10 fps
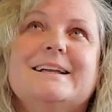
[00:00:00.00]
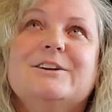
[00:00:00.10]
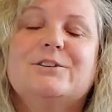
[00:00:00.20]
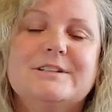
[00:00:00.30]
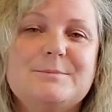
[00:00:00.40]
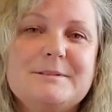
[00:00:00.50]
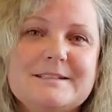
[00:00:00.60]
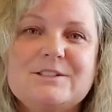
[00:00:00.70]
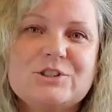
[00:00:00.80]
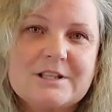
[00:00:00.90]
Christmas
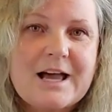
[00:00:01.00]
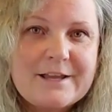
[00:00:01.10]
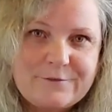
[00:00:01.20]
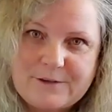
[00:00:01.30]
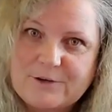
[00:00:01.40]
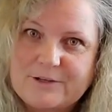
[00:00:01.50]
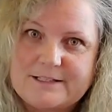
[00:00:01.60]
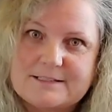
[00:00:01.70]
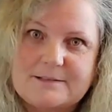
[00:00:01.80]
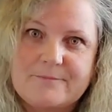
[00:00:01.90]
in July fairies.